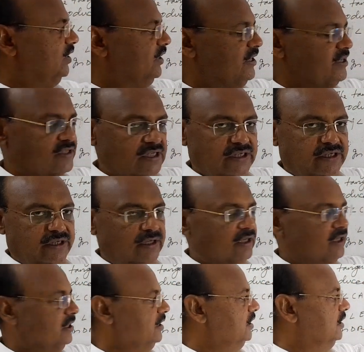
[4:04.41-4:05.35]

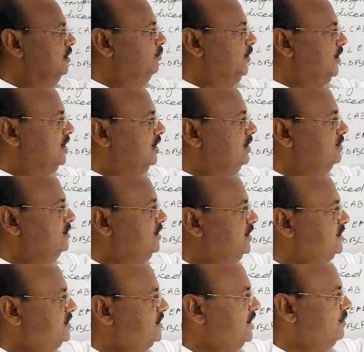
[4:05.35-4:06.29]
easily,
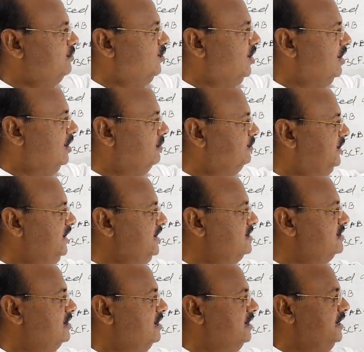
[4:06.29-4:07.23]
because sum of
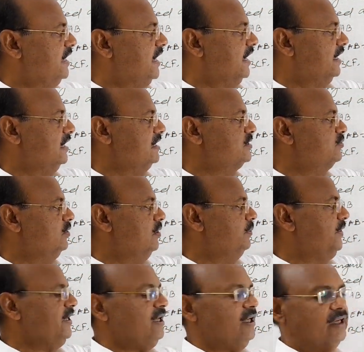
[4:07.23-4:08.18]
these three angles will
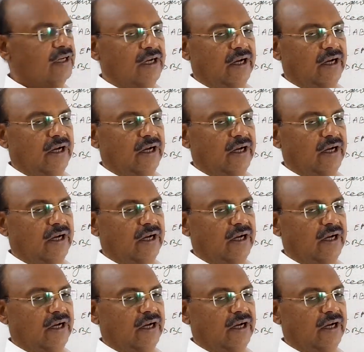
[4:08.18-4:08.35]
be